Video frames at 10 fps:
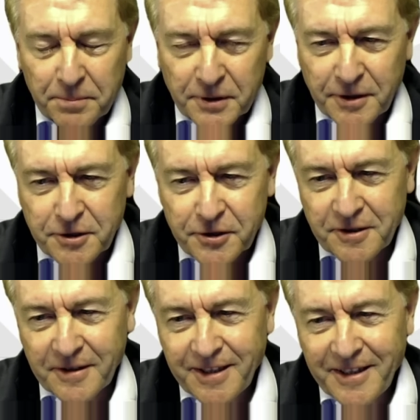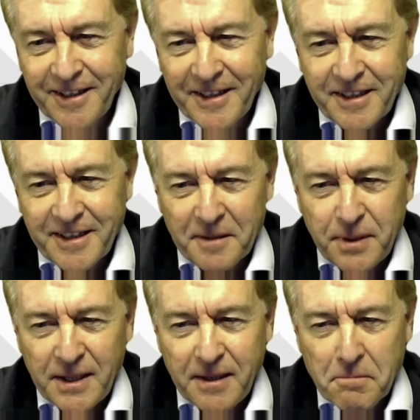production
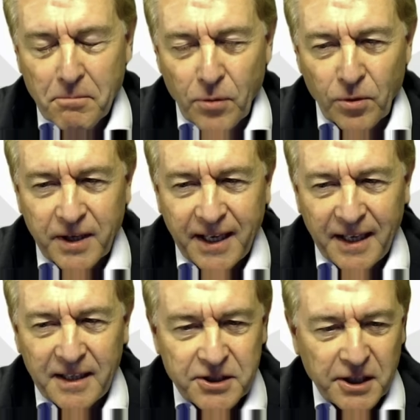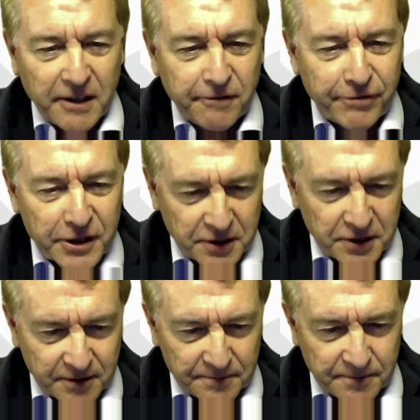can be more energy
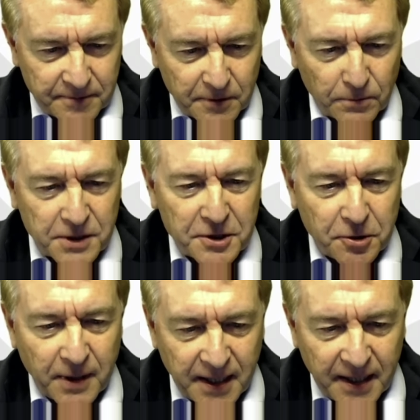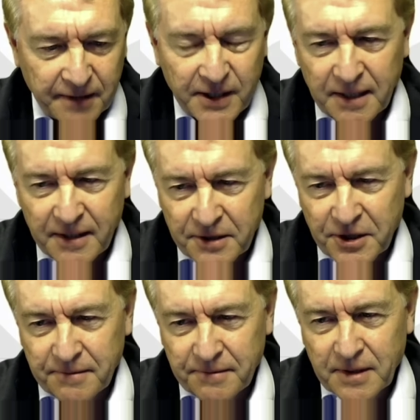efficient once you have the
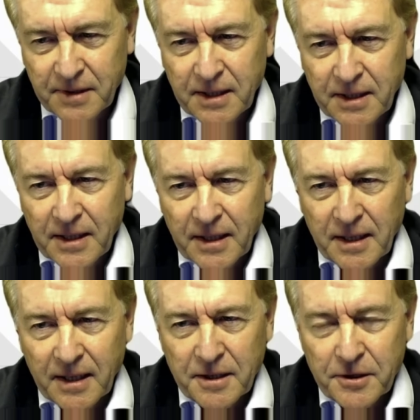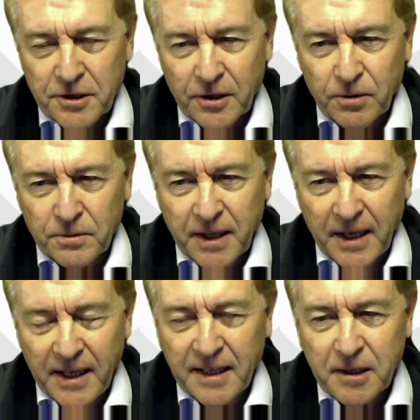energy. So
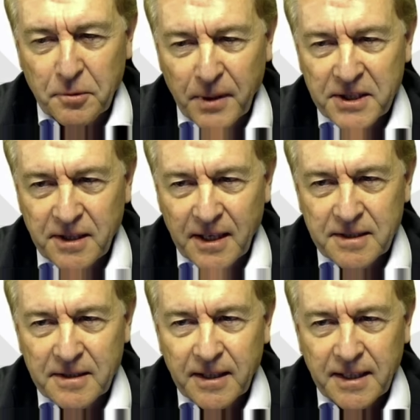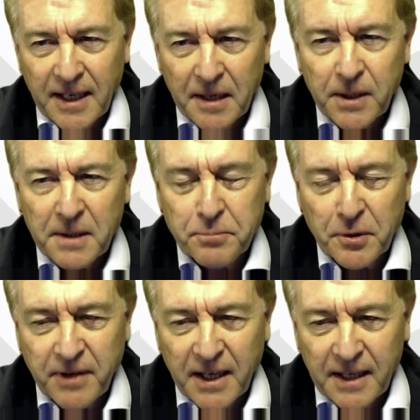again, the question is, can we
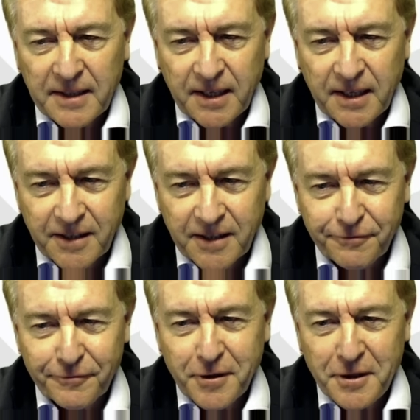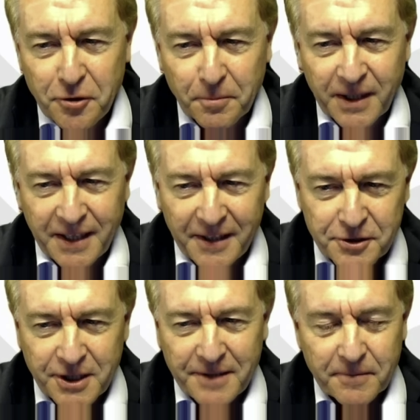provide enough renewable
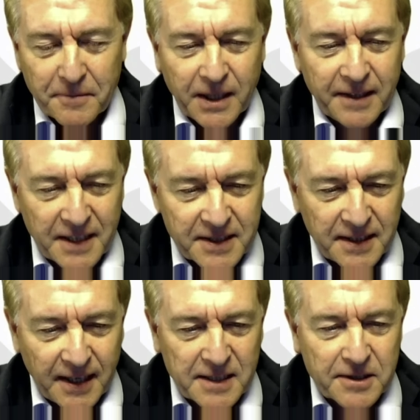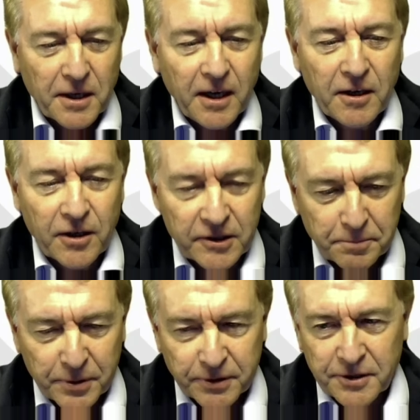energy? Well, in this case,
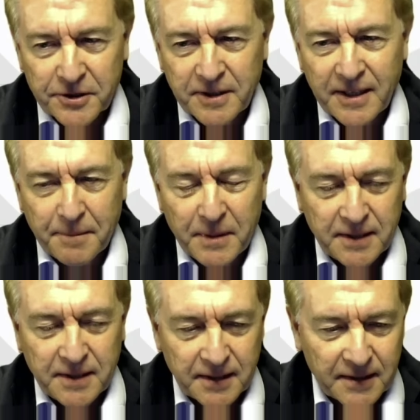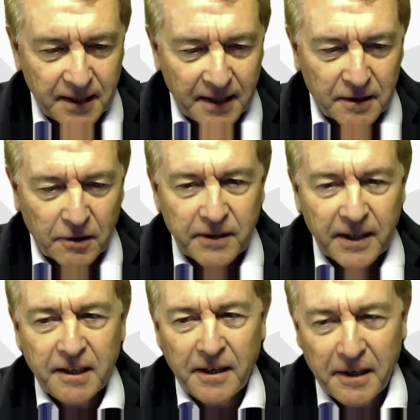of production can be taken care of
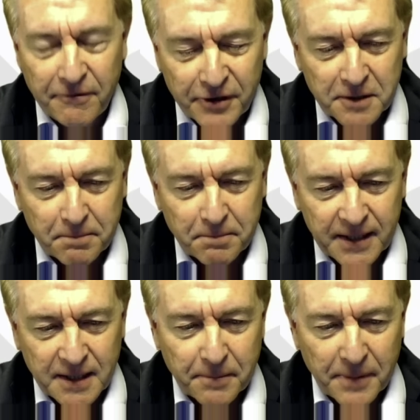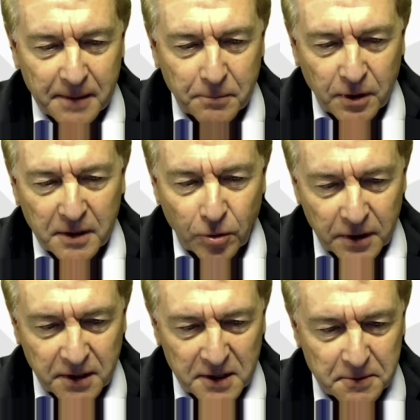in an efficient manner by
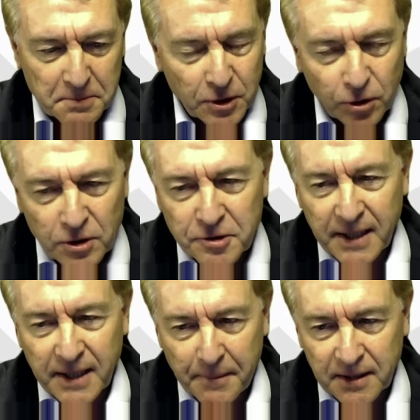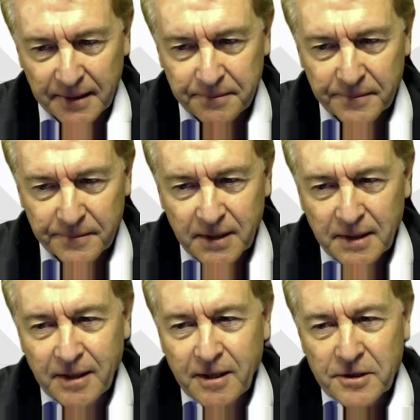microorganisms, but also chemically.
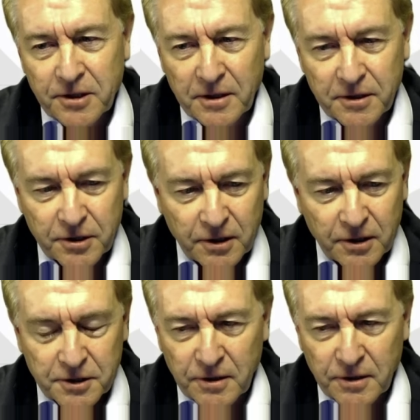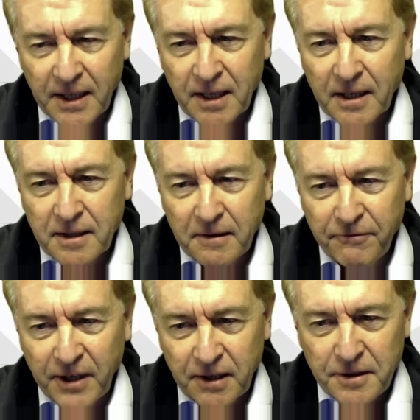Mm-hmm. So there are
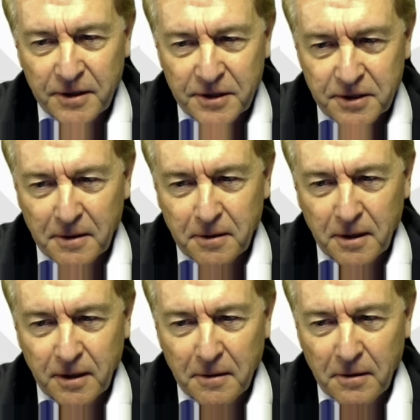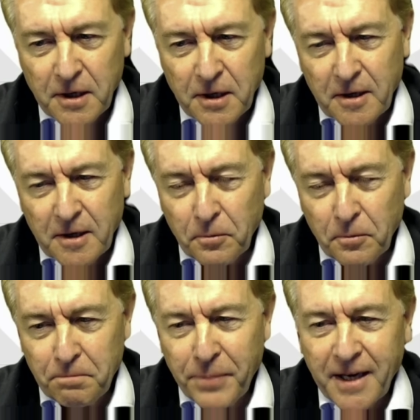various
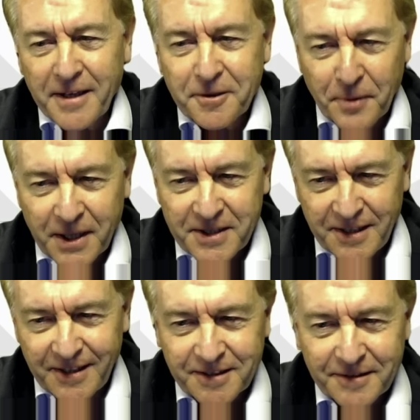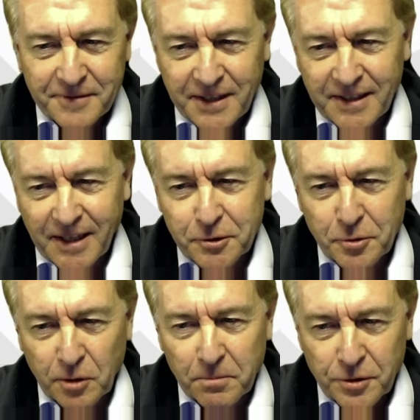pathways here in our
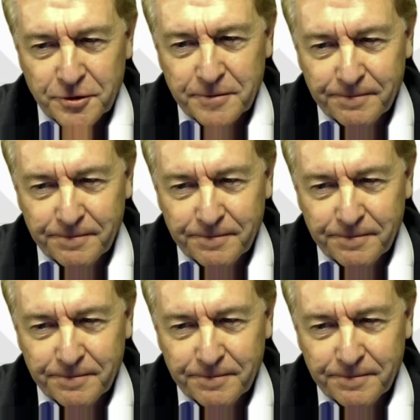toolbox.